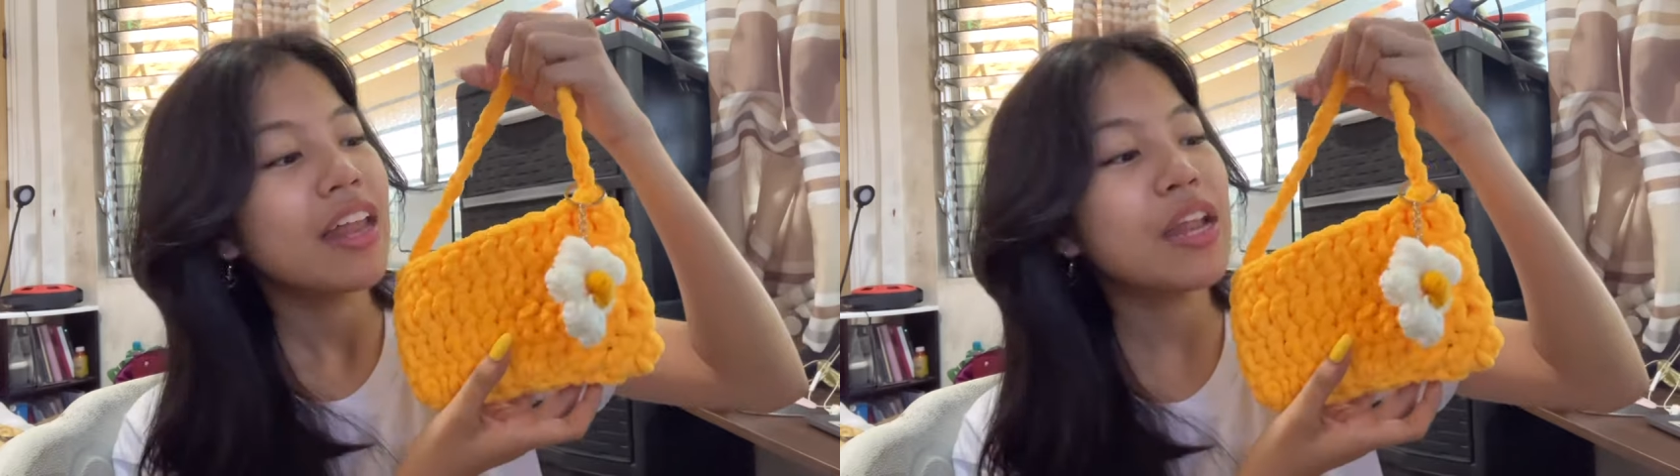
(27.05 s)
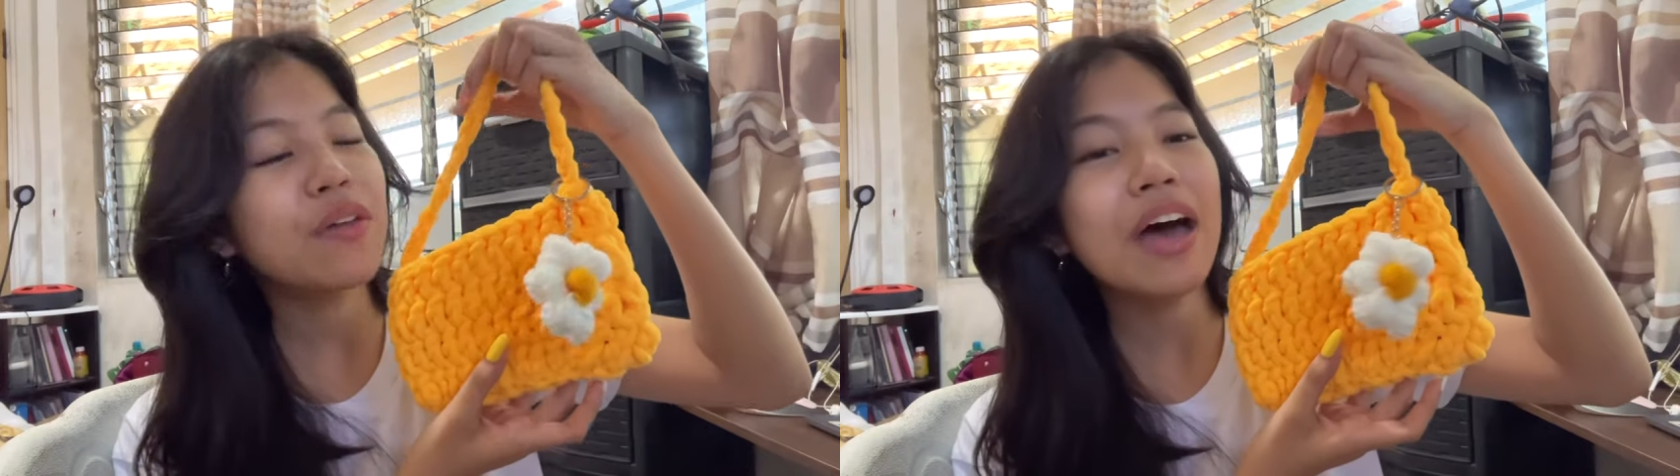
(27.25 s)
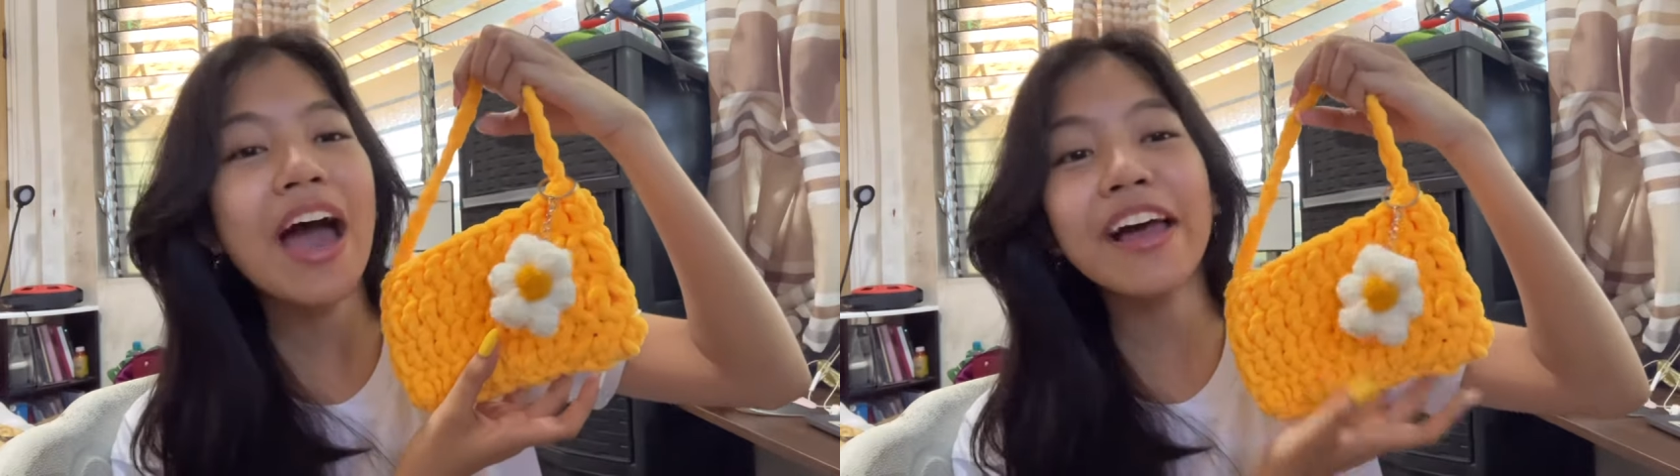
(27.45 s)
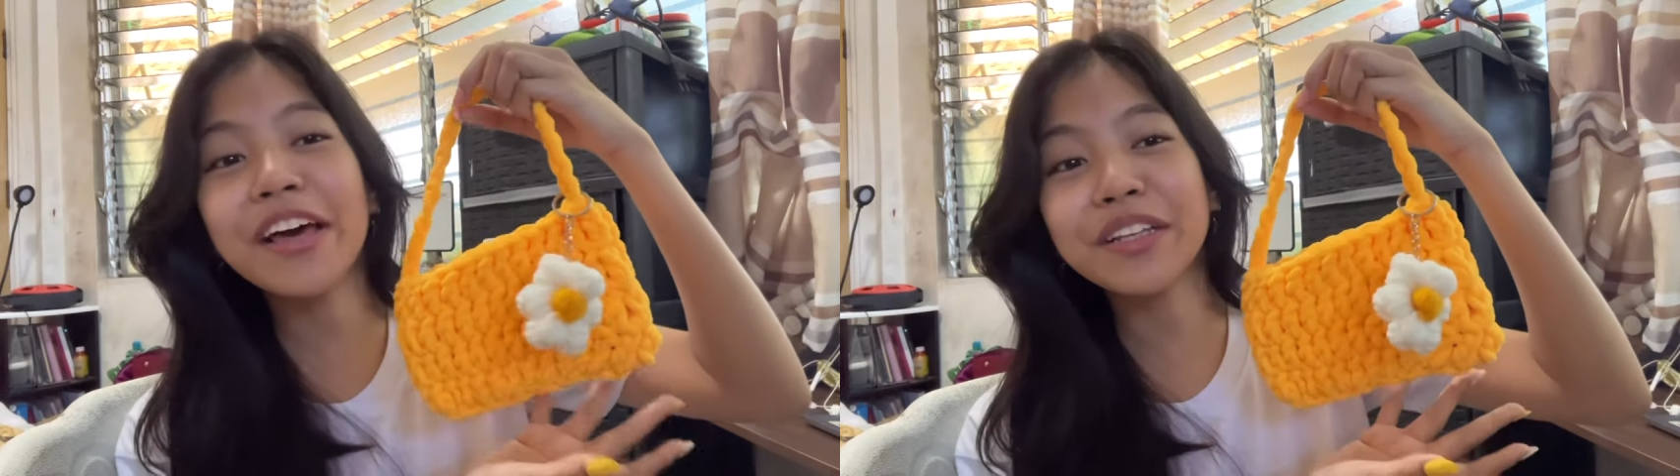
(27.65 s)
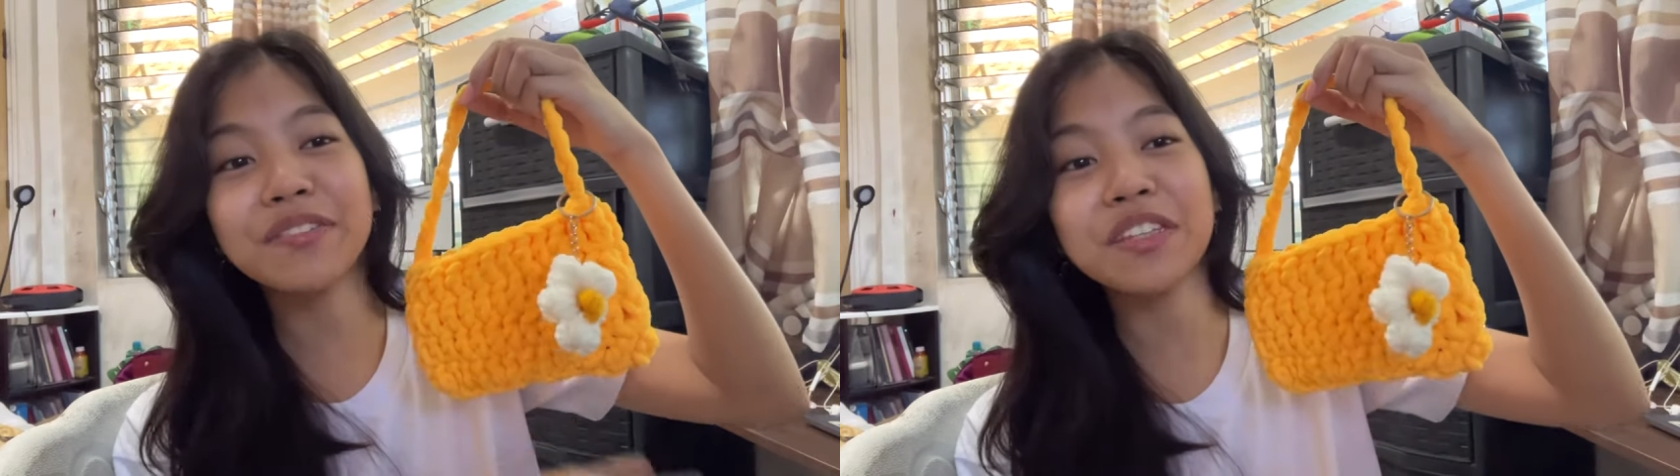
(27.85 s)
Now the
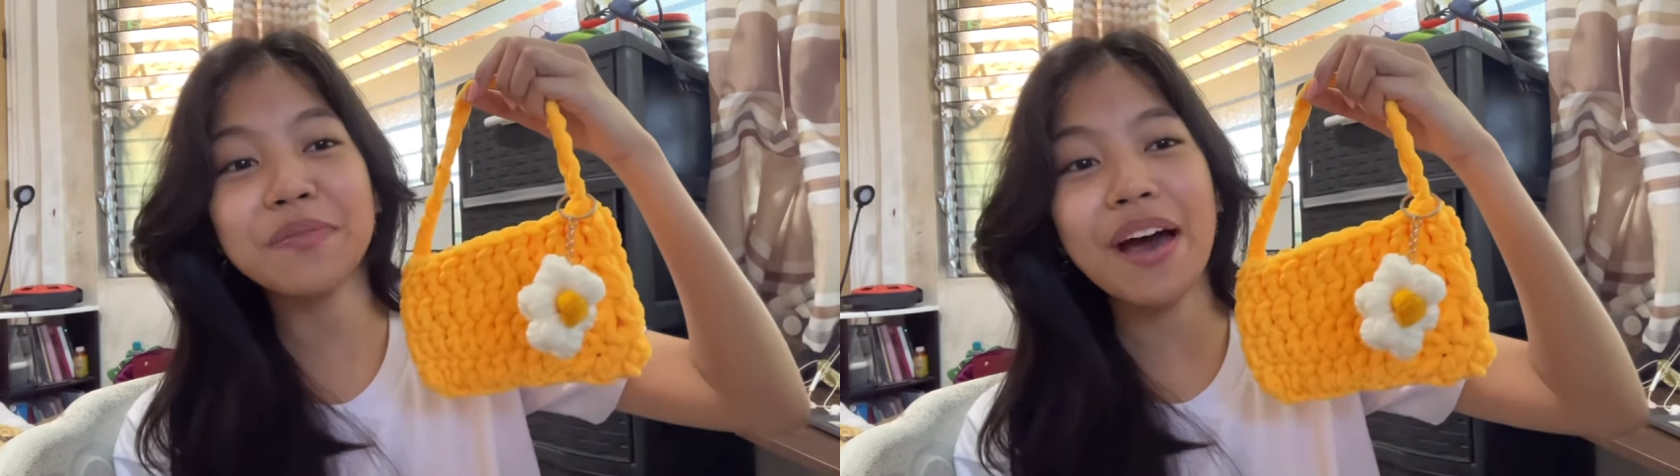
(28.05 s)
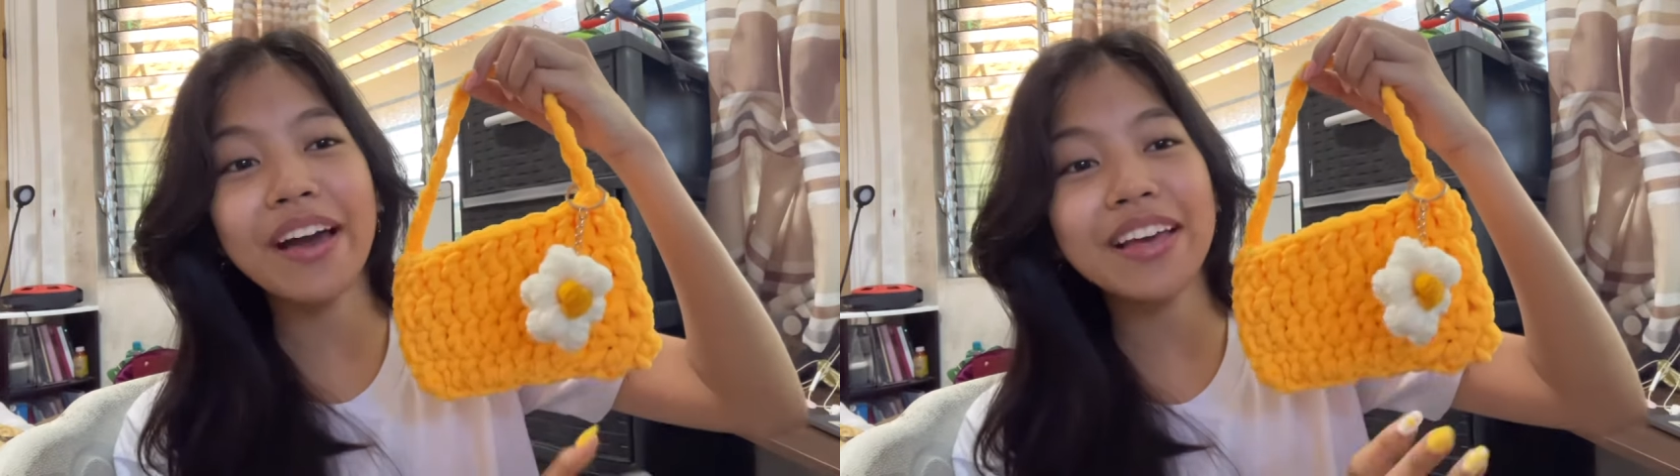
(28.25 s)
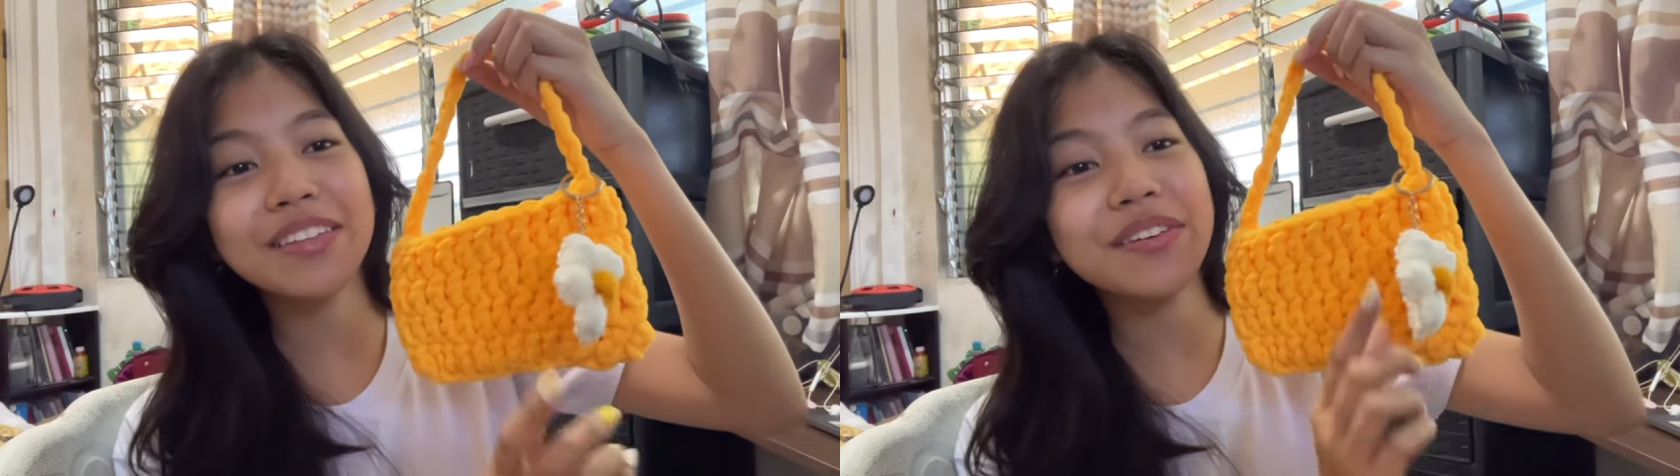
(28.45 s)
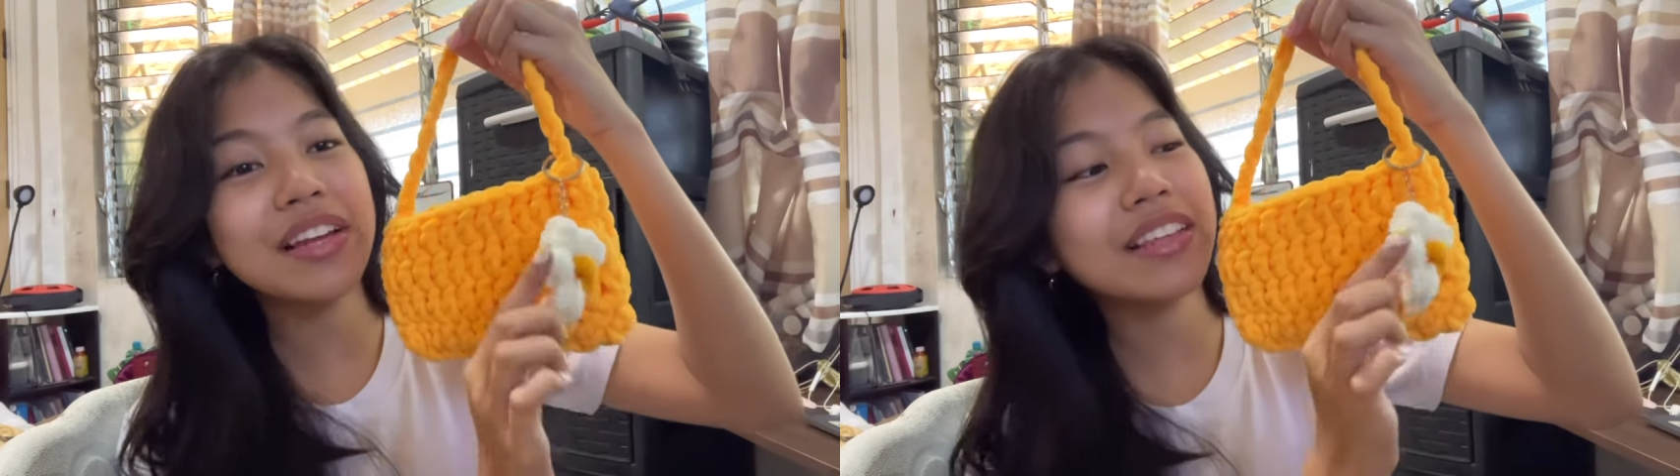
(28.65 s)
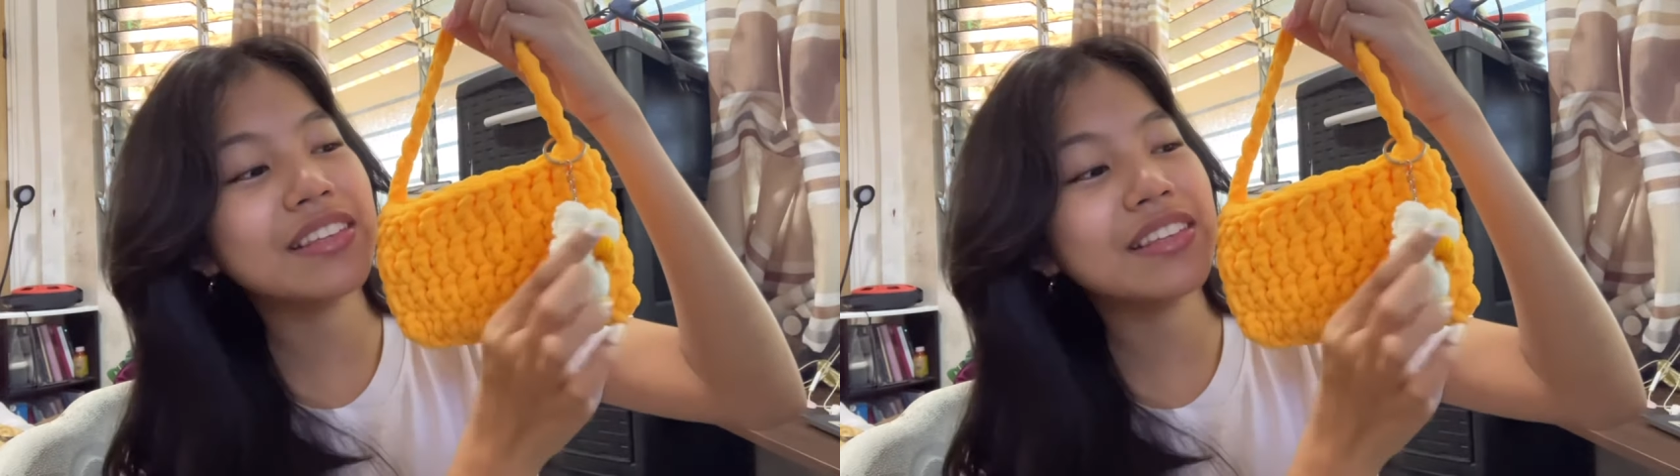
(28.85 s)
highlight of this bag is really